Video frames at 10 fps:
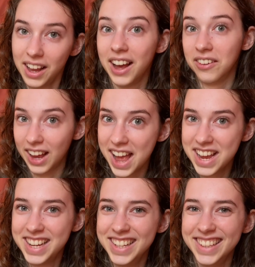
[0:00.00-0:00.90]
Okay?
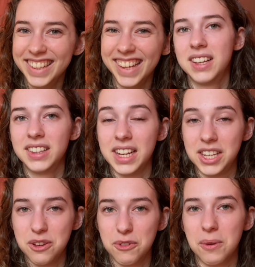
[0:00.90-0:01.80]
Thank
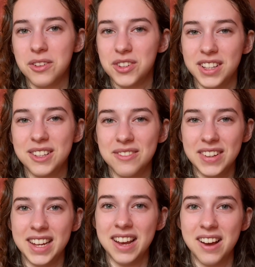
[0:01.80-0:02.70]
you for watching this
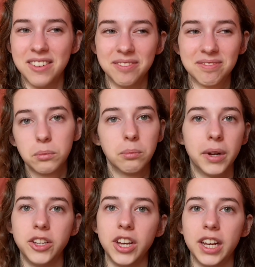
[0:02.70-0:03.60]
video. My
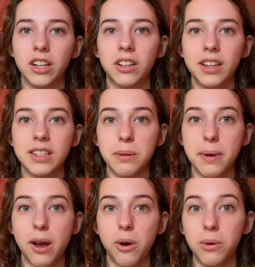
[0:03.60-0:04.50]
channel is
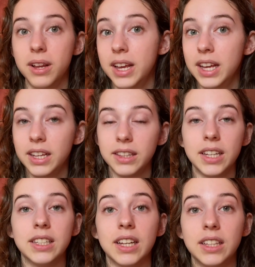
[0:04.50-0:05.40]
about
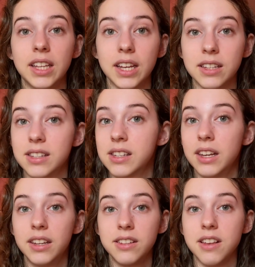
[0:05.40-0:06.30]
things like this:
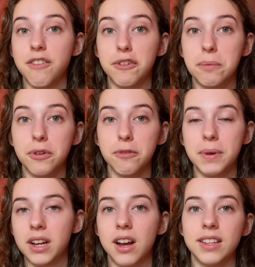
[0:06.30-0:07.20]
self-improvement
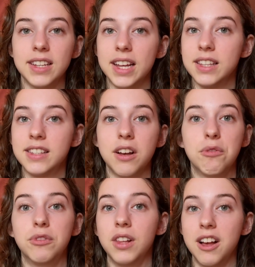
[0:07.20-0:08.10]
content,
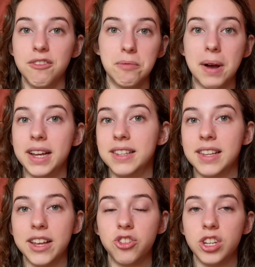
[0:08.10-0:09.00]
self-love,
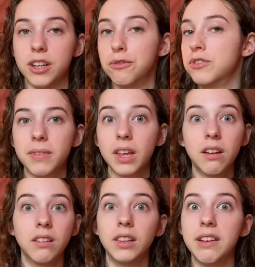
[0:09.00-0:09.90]
mindset shift,
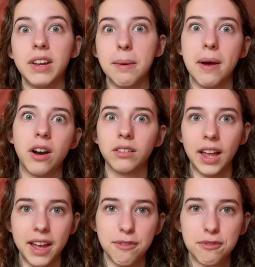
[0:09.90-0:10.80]
living a better
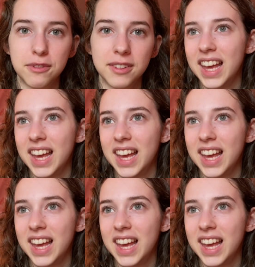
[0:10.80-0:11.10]
life.